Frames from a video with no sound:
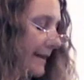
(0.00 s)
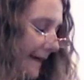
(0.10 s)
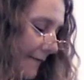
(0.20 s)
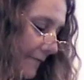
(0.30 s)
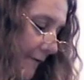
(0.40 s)

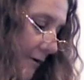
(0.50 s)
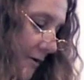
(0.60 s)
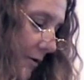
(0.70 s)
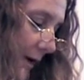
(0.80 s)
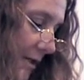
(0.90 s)
That
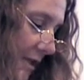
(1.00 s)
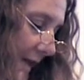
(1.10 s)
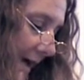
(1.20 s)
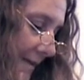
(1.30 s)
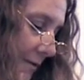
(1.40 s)
first question
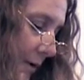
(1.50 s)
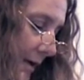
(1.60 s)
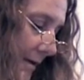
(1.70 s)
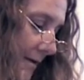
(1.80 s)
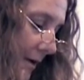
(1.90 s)
asked
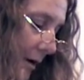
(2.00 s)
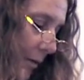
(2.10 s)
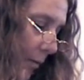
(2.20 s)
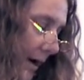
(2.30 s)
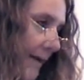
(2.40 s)
was,
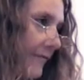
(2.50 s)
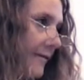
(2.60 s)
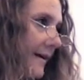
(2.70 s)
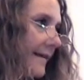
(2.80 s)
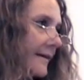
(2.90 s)
what if
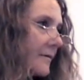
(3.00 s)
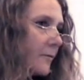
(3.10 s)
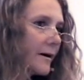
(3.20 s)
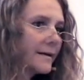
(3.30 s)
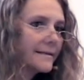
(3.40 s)
nothing
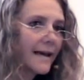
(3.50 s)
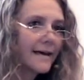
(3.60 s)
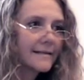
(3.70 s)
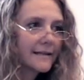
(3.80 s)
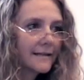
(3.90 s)
was
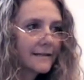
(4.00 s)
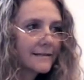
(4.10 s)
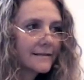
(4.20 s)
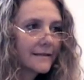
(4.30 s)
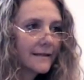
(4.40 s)
as it is?
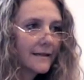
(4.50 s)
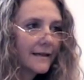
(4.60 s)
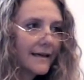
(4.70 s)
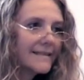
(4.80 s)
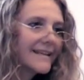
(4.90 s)

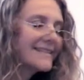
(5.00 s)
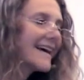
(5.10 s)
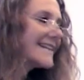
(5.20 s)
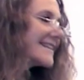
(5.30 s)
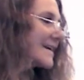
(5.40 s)
It says
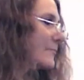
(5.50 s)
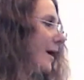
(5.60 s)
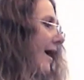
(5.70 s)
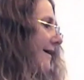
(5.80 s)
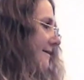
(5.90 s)
that's
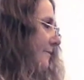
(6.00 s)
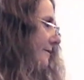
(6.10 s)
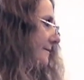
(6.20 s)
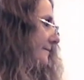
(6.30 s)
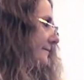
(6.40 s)
impossible.
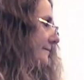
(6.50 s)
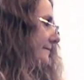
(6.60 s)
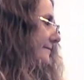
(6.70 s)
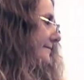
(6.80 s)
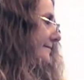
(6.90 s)

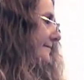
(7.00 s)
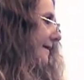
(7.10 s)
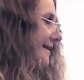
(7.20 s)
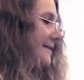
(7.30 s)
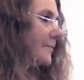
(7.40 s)

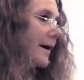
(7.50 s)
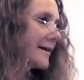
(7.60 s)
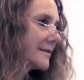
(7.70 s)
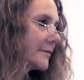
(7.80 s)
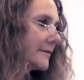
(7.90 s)
It's
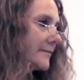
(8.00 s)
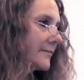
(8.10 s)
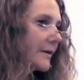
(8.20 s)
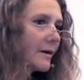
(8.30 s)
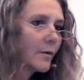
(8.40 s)
impossible.
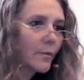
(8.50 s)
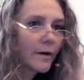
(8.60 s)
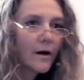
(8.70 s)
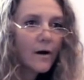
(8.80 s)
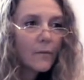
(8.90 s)

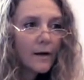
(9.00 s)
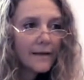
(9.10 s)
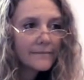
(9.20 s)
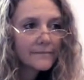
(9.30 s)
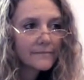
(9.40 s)
We're all
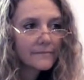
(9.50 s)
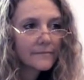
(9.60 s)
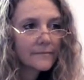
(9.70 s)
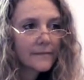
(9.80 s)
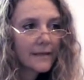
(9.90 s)
one.
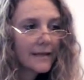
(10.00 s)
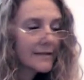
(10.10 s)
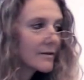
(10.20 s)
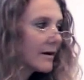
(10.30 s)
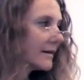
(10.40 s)

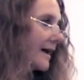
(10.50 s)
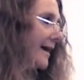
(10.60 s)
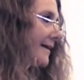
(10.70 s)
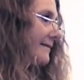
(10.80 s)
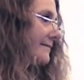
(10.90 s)
It's all
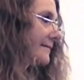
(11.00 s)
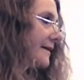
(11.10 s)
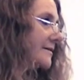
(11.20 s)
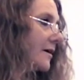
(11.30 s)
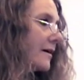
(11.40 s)
light.
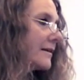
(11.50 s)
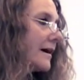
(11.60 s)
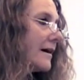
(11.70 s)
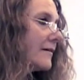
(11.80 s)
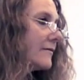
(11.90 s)
It's all
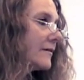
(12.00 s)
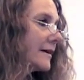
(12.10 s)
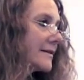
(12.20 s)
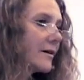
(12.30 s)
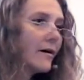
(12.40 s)
love.
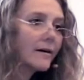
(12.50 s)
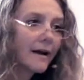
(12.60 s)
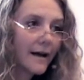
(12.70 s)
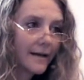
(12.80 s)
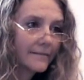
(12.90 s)
It's all
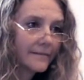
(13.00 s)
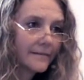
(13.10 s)
God.